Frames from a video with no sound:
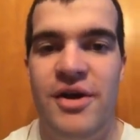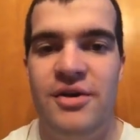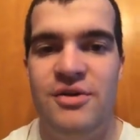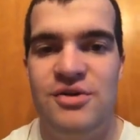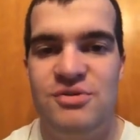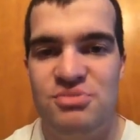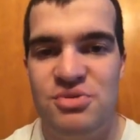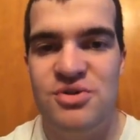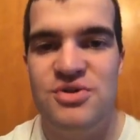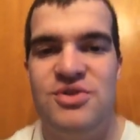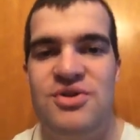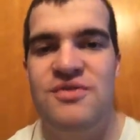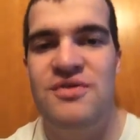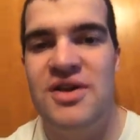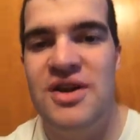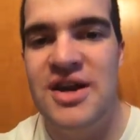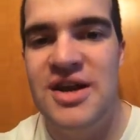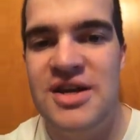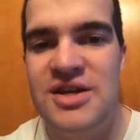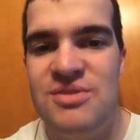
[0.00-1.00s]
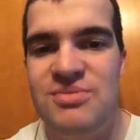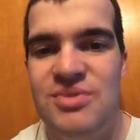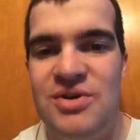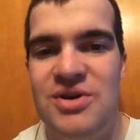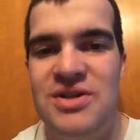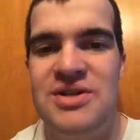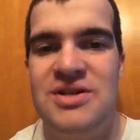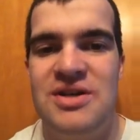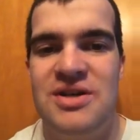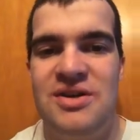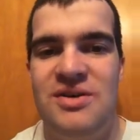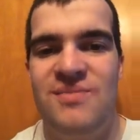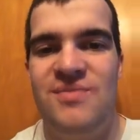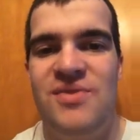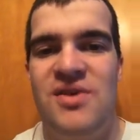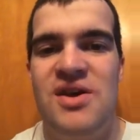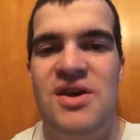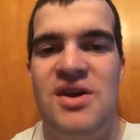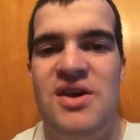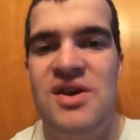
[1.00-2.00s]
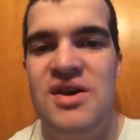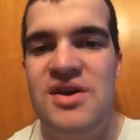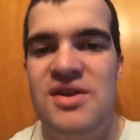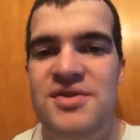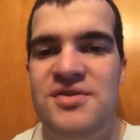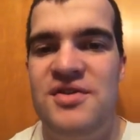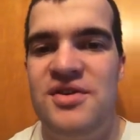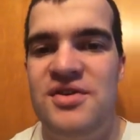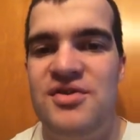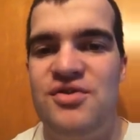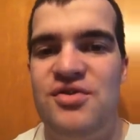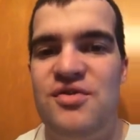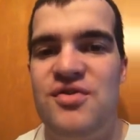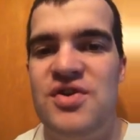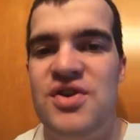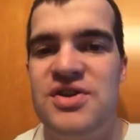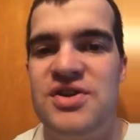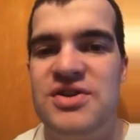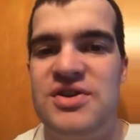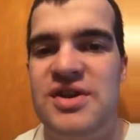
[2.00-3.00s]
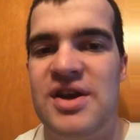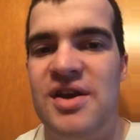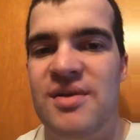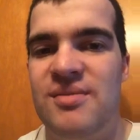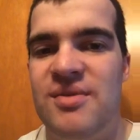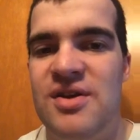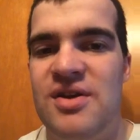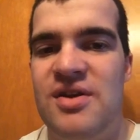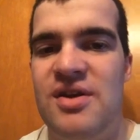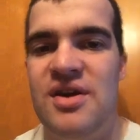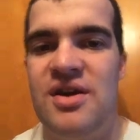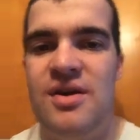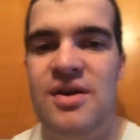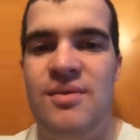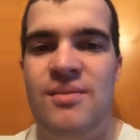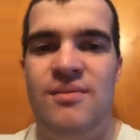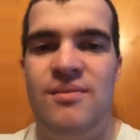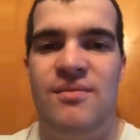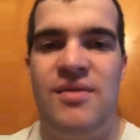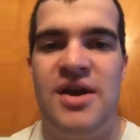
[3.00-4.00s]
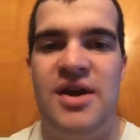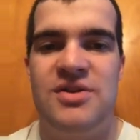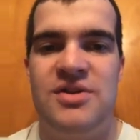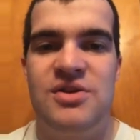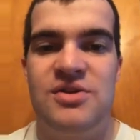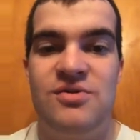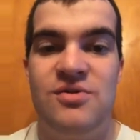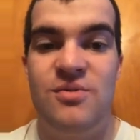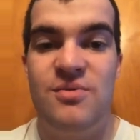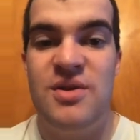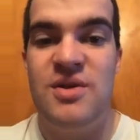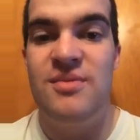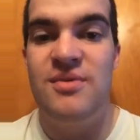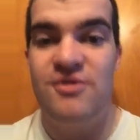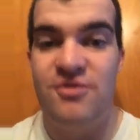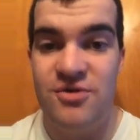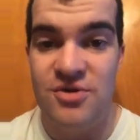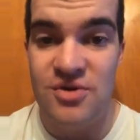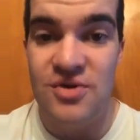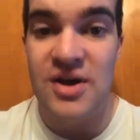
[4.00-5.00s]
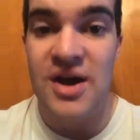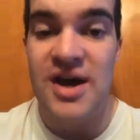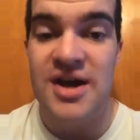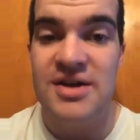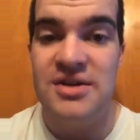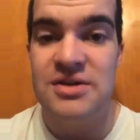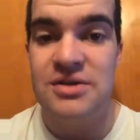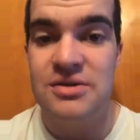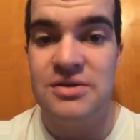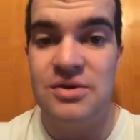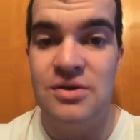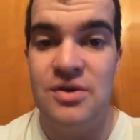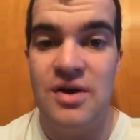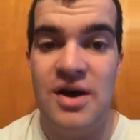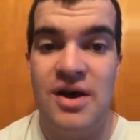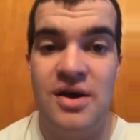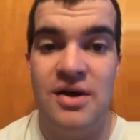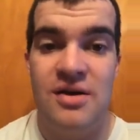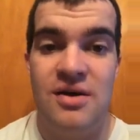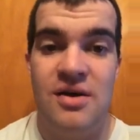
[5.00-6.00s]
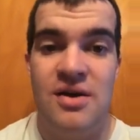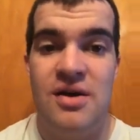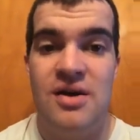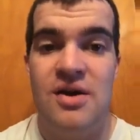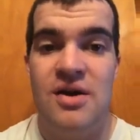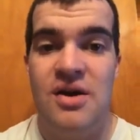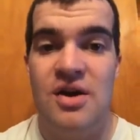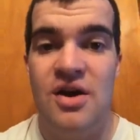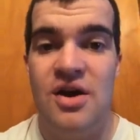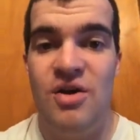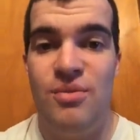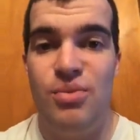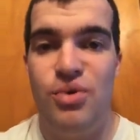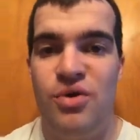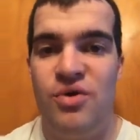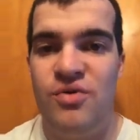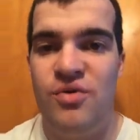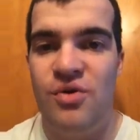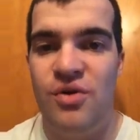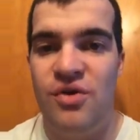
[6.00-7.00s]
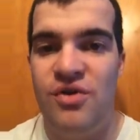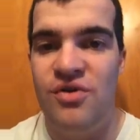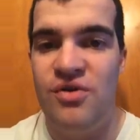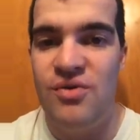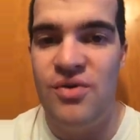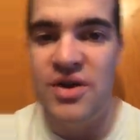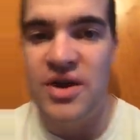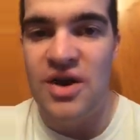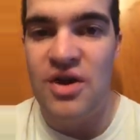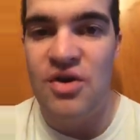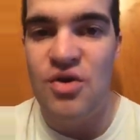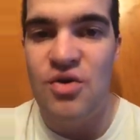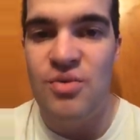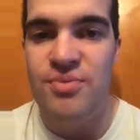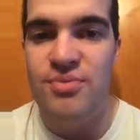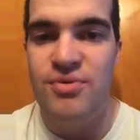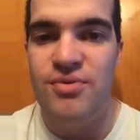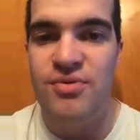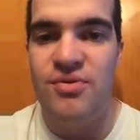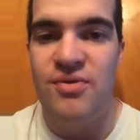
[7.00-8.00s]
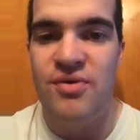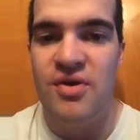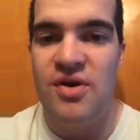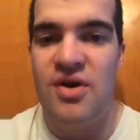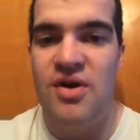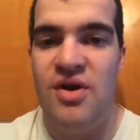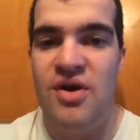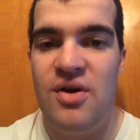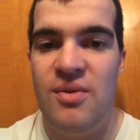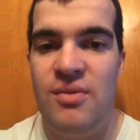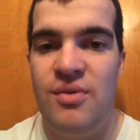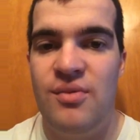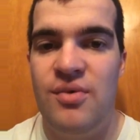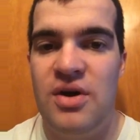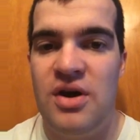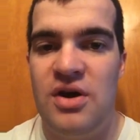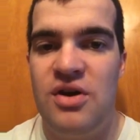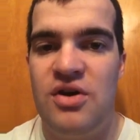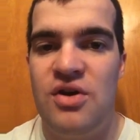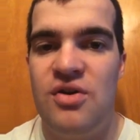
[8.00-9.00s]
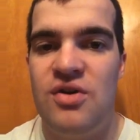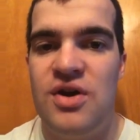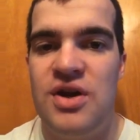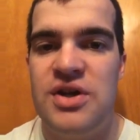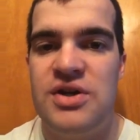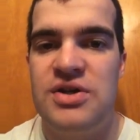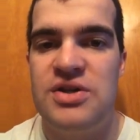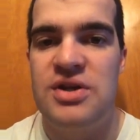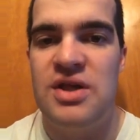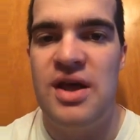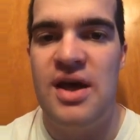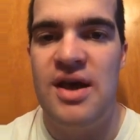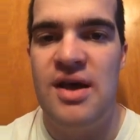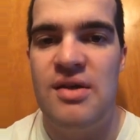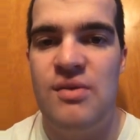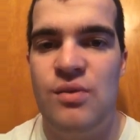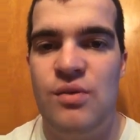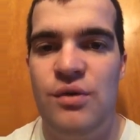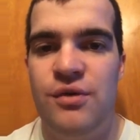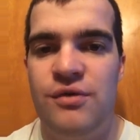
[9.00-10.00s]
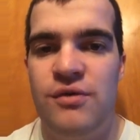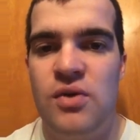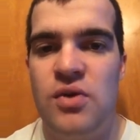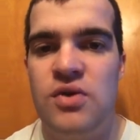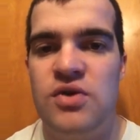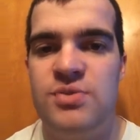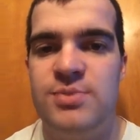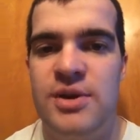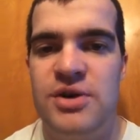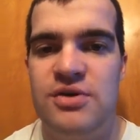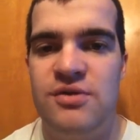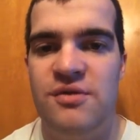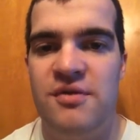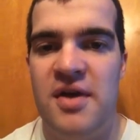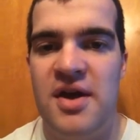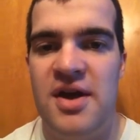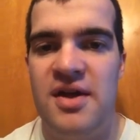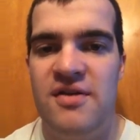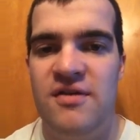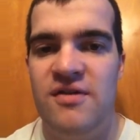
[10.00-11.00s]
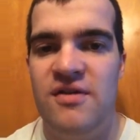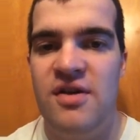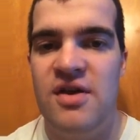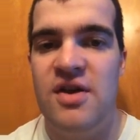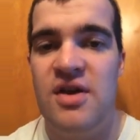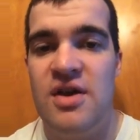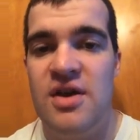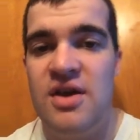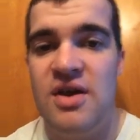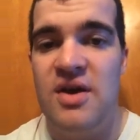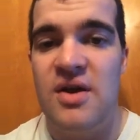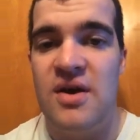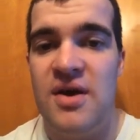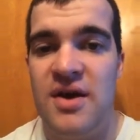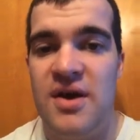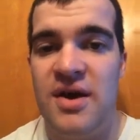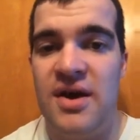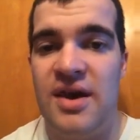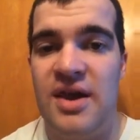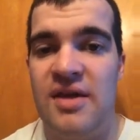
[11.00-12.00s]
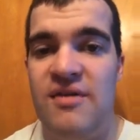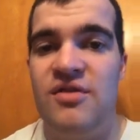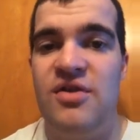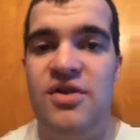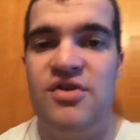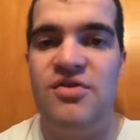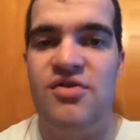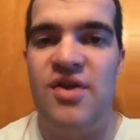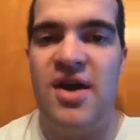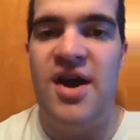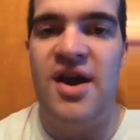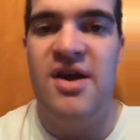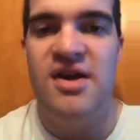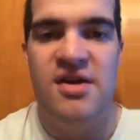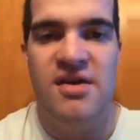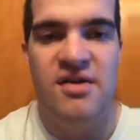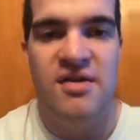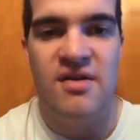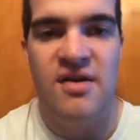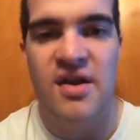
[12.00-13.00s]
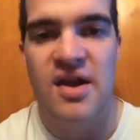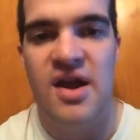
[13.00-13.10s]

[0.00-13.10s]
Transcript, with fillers: regular sports trivia, guys, but um, this is a trivia segment, um, not just for me, but for you guys. So I um, look forward to and I hope um, and we encourage that Will's Fifth Quarter special fans uh, give it a try.